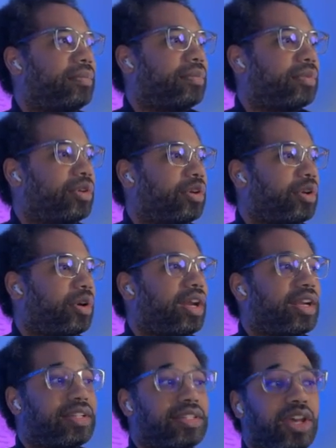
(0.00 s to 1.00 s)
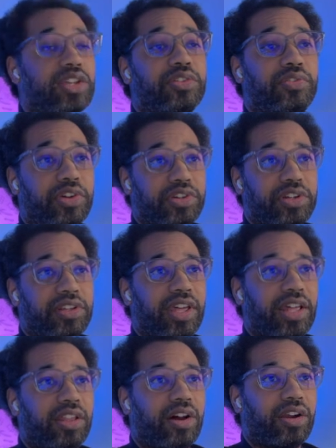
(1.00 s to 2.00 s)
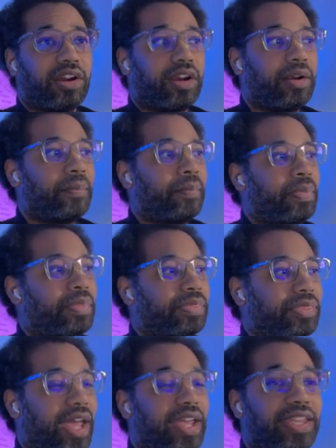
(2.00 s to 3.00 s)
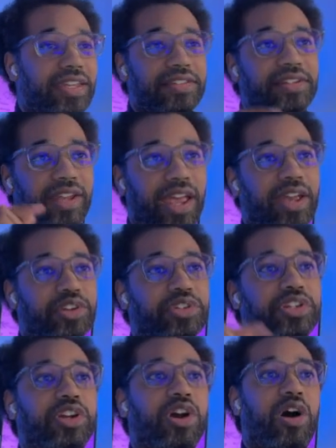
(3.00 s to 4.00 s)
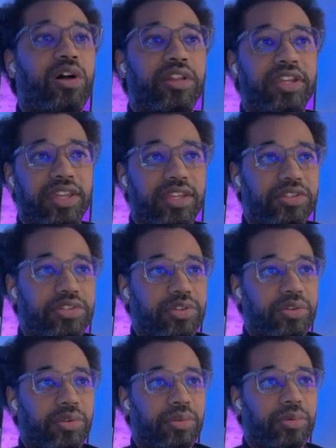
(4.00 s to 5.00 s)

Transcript: create a test version of that logger that isn't actually calling into